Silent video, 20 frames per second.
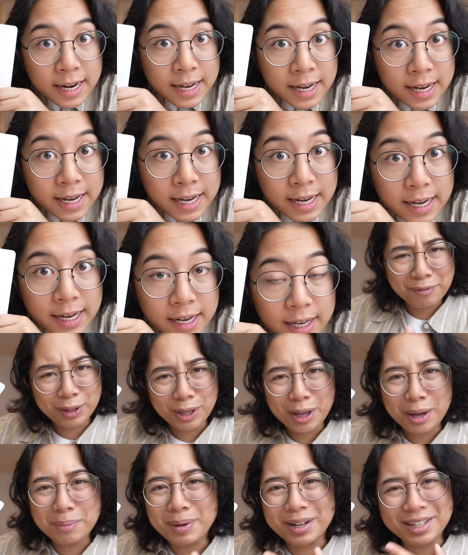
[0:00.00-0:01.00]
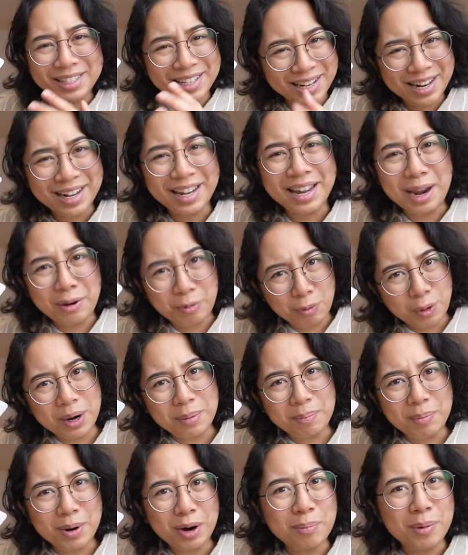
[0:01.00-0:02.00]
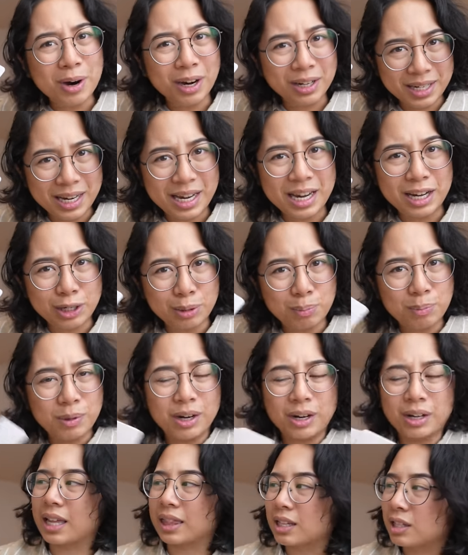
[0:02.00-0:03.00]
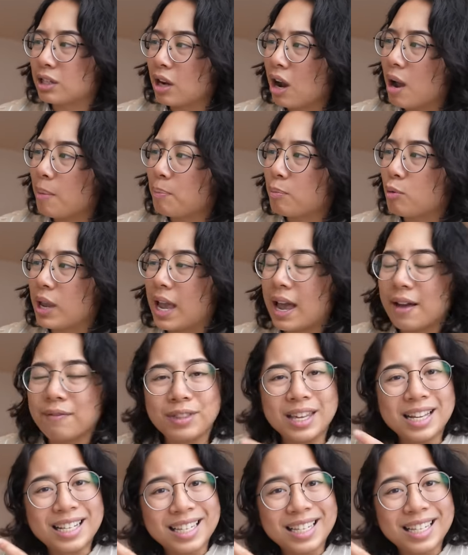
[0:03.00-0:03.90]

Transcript: I have a lot because I dedicate one bookmark to each book. At the top, we have